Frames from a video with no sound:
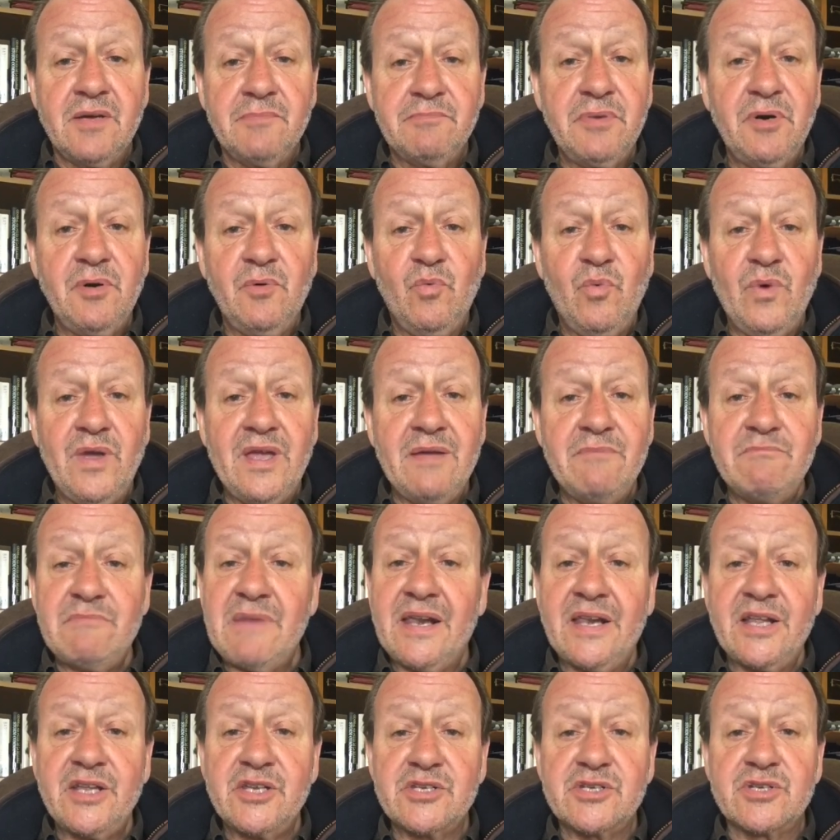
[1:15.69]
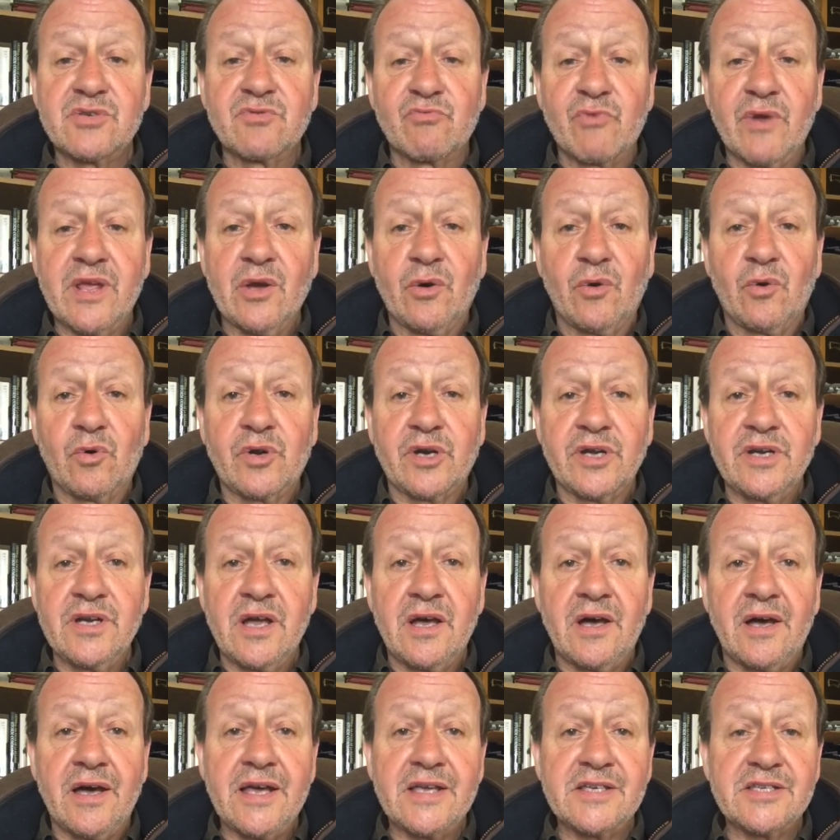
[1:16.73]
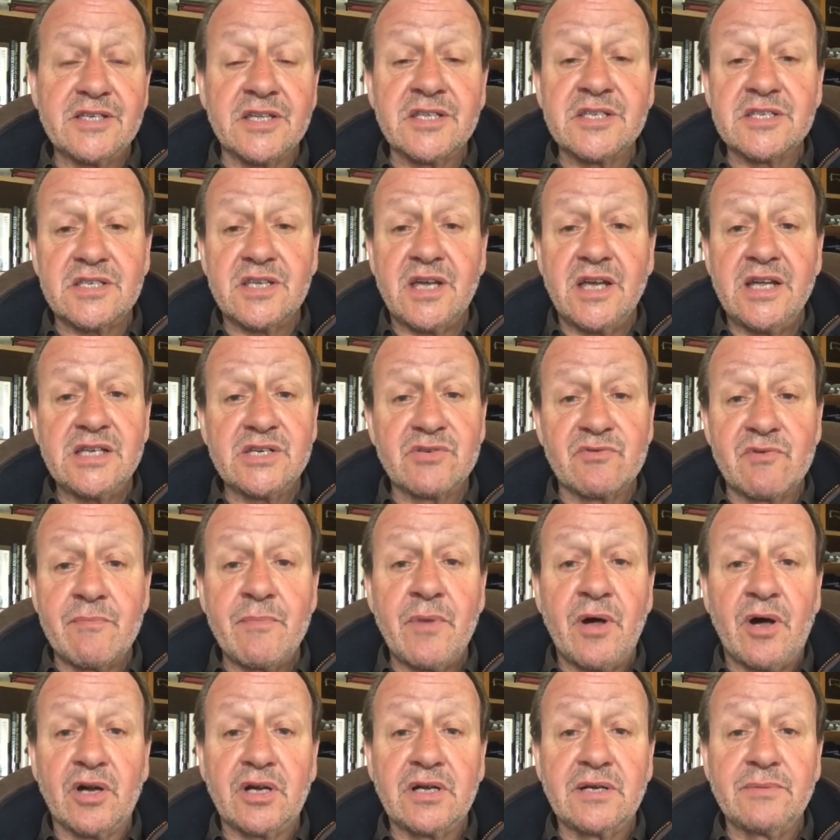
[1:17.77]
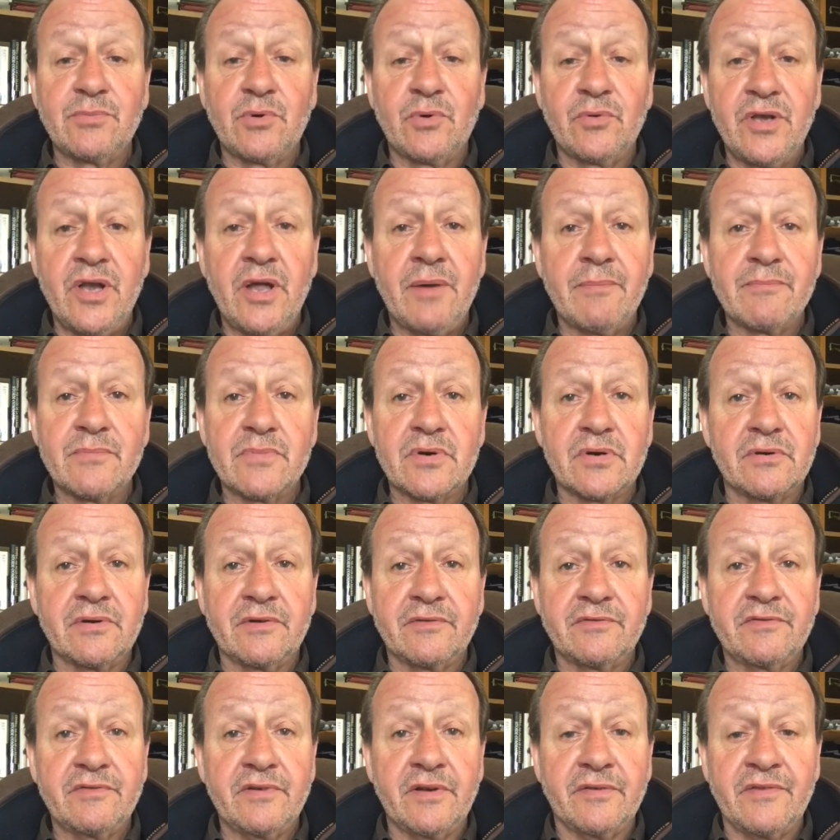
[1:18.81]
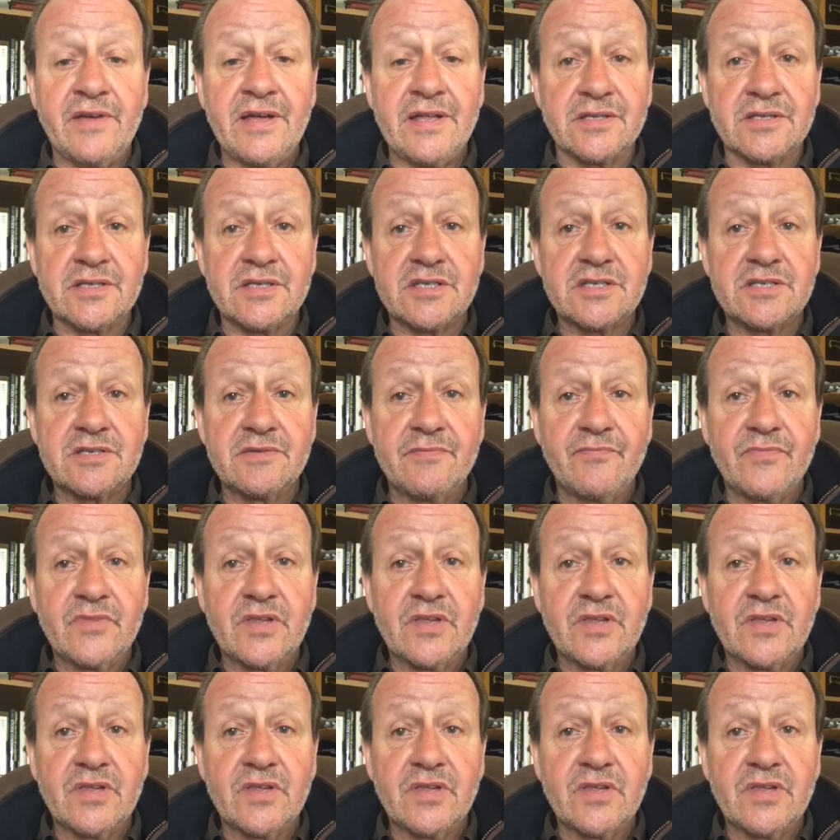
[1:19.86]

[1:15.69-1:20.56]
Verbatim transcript: But we managed to reorganise and stage a remarkable number of events.